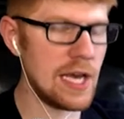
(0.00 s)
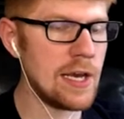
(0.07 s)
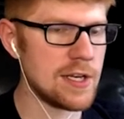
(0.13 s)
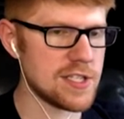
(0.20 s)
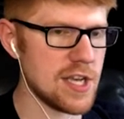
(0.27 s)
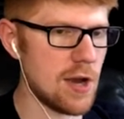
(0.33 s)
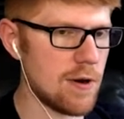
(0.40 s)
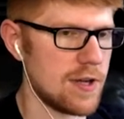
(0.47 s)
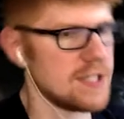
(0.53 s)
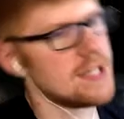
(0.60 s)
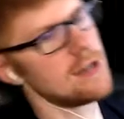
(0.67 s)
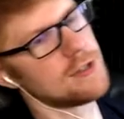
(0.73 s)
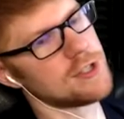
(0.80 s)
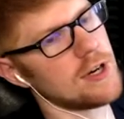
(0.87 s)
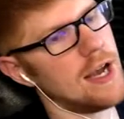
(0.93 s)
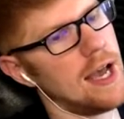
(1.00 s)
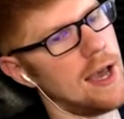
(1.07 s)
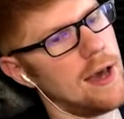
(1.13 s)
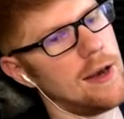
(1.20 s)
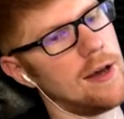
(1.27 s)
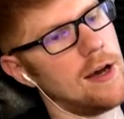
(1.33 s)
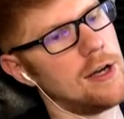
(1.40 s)
Sayori tilts her
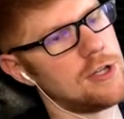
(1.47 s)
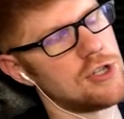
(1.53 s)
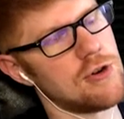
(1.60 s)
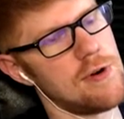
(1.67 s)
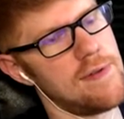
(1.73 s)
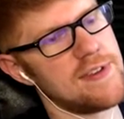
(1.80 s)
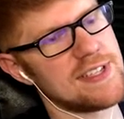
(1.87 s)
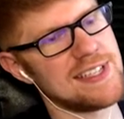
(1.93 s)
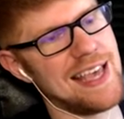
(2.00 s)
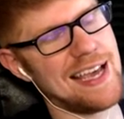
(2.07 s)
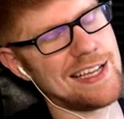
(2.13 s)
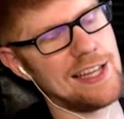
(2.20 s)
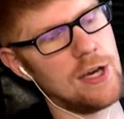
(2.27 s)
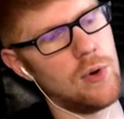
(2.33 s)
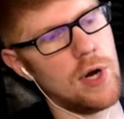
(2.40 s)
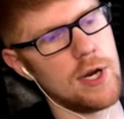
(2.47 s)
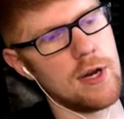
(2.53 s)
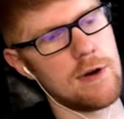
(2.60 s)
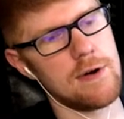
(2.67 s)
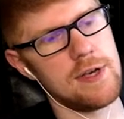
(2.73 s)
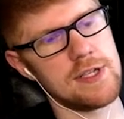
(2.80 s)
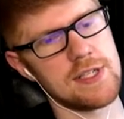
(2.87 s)
head, unsure of exactly what
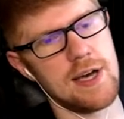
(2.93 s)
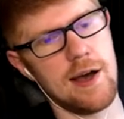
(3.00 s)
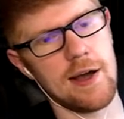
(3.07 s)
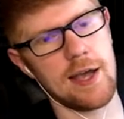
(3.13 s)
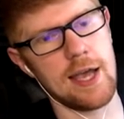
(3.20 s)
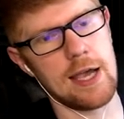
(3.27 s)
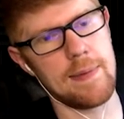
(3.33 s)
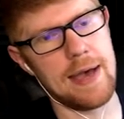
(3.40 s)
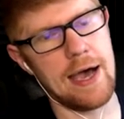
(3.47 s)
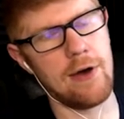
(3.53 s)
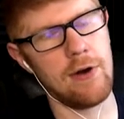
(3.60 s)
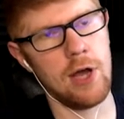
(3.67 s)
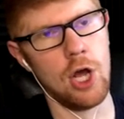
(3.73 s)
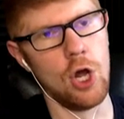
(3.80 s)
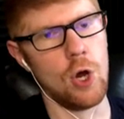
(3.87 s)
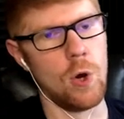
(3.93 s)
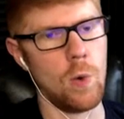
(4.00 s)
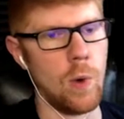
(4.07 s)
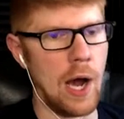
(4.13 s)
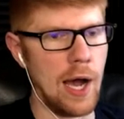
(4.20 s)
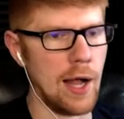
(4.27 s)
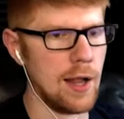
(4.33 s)
Yuri is talking about.
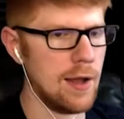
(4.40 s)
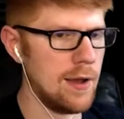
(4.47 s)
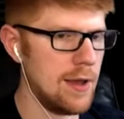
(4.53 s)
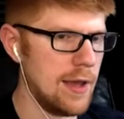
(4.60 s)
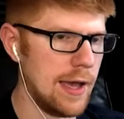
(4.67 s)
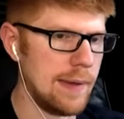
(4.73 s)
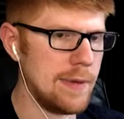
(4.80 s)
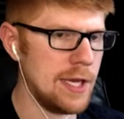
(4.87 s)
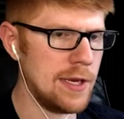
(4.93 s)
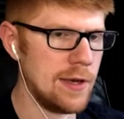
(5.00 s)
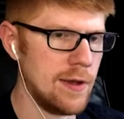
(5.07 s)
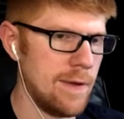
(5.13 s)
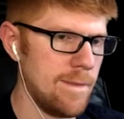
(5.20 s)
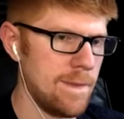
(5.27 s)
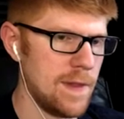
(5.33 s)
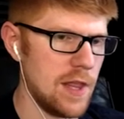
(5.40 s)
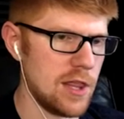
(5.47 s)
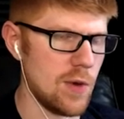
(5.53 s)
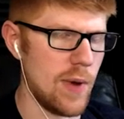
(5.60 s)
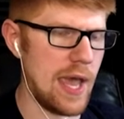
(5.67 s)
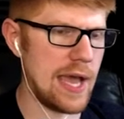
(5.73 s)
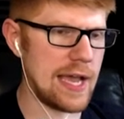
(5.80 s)
Well, I mean,
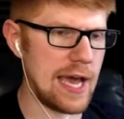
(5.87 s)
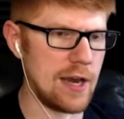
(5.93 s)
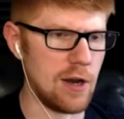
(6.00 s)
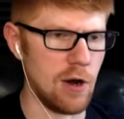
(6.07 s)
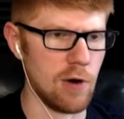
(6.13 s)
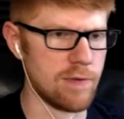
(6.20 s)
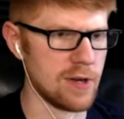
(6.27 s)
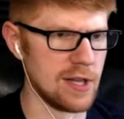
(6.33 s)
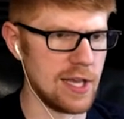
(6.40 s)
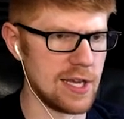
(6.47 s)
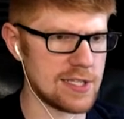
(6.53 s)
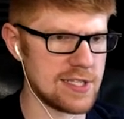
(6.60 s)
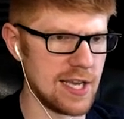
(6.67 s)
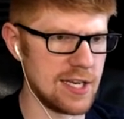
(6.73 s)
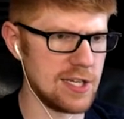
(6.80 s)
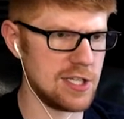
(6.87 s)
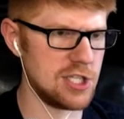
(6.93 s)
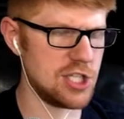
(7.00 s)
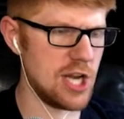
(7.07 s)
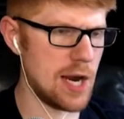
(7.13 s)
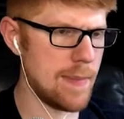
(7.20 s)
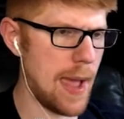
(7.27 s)
the way I got overly excited to
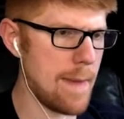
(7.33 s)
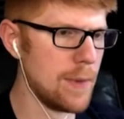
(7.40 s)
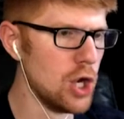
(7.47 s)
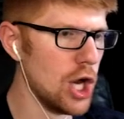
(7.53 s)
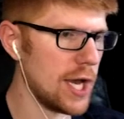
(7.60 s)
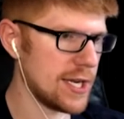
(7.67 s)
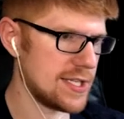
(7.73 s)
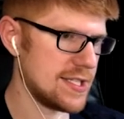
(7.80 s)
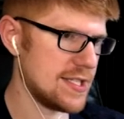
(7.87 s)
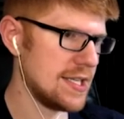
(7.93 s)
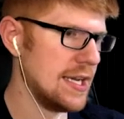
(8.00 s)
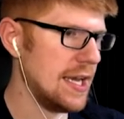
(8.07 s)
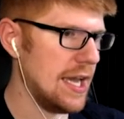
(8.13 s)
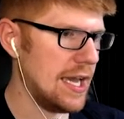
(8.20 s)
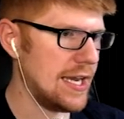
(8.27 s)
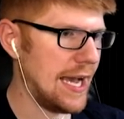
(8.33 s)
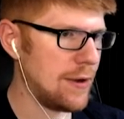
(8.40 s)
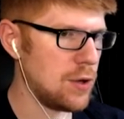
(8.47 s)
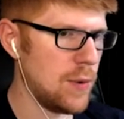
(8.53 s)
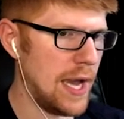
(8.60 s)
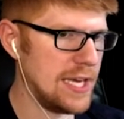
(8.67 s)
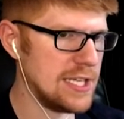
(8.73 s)
share my books and how
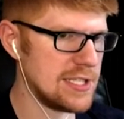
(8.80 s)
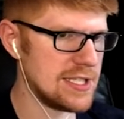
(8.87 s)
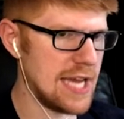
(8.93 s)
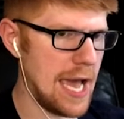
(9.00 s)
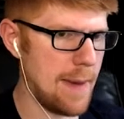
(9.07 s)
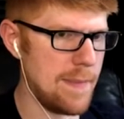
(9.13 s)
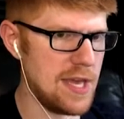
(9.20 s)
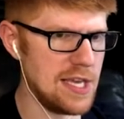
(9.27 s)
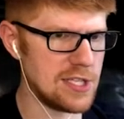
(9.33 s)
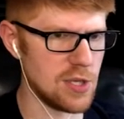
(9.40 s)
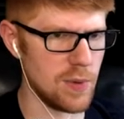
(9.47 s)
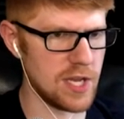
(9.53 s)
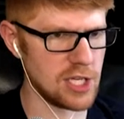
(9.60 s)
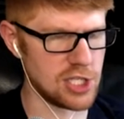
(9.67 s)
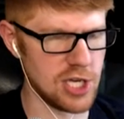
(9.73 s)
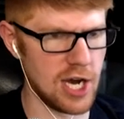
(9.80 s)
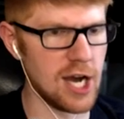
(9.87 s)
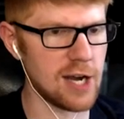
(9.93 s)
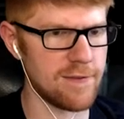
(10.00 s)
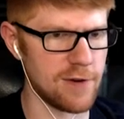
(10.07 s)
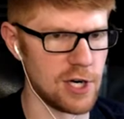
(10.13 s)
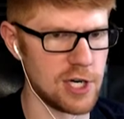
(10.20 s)
you had to stop me so we could
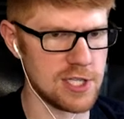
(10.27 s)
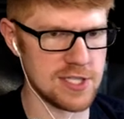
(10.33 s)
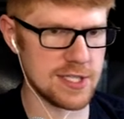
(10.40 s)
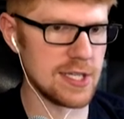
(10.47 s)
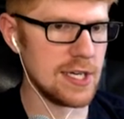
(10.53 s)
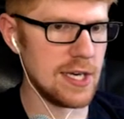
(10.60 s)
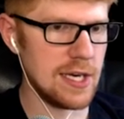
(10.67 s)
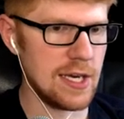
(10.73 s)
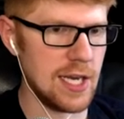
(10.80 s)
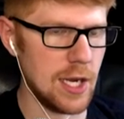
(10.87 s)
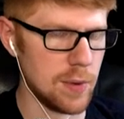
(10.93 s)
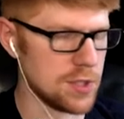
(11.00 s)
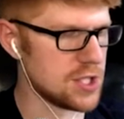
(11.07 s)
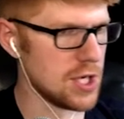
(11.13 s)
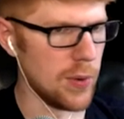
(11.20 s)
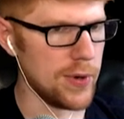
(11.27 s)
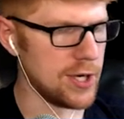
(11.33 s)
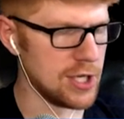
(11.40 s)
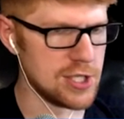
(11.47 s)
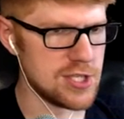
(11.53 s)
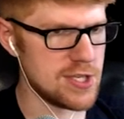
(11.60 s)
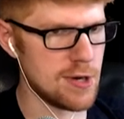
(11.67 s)
talk first. It was so
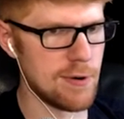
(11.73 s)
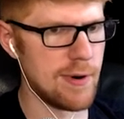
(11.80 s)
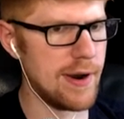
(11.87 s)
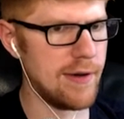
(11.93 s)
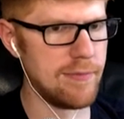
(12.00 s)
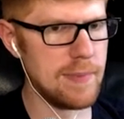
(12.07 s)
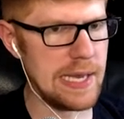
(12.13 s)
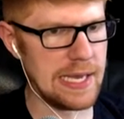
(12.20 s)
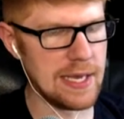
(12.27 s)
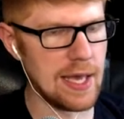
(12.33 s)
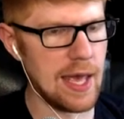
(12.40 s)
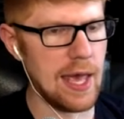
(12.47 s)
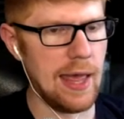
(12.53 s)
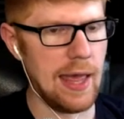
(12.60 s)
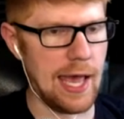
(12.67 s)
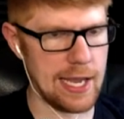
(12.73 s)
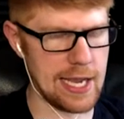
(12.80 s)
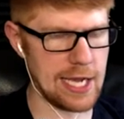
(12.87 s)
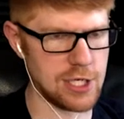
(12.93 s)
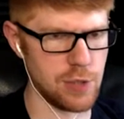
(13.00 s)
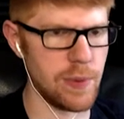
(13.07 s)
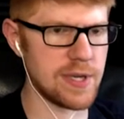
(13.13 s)
inconsiderate of me. I
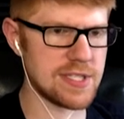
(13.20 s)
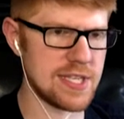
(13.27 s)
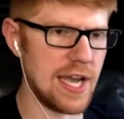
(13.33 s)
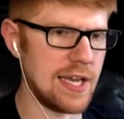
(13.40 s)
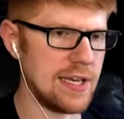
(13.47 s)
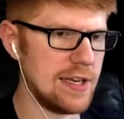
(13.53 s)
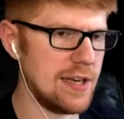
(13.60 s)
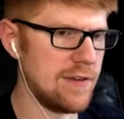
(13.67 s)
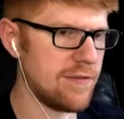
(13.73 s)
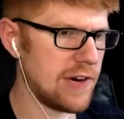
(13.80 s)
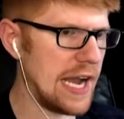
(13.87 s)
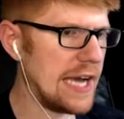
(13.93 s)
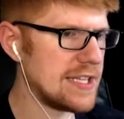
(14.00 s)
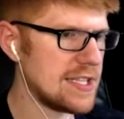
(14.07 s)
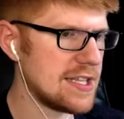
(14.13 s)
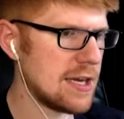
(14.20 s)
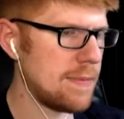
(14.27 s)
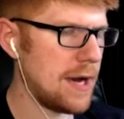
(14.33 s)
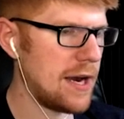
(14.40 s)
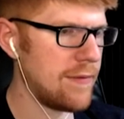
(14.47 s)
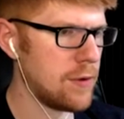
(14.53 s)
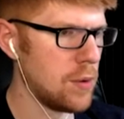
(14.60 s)
got too excited and forgot to think
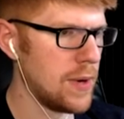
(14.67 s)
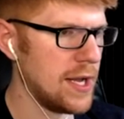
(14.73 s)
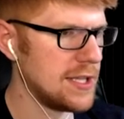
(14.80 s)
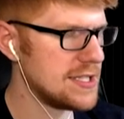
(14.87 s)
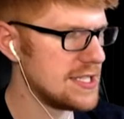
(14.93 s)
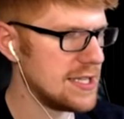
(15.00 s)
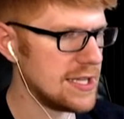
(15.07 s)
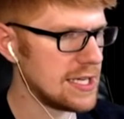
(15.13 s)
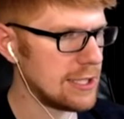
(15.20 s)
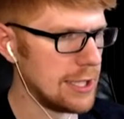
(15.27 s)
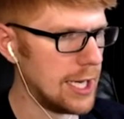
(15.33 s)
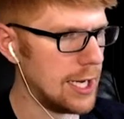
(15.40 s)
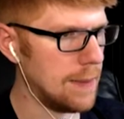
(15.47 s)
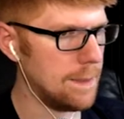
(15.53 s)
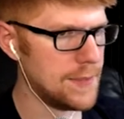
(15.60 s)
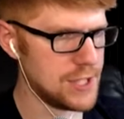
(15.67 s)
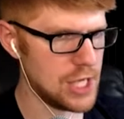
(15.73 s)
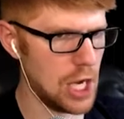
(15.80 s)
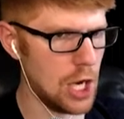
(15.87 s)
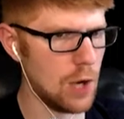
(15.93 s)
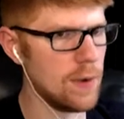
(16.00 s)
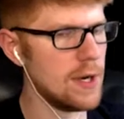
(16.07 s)
about everyone else in the club,
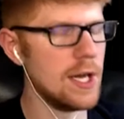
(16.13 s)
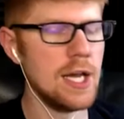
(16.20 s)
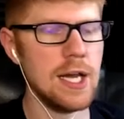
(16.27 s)
so...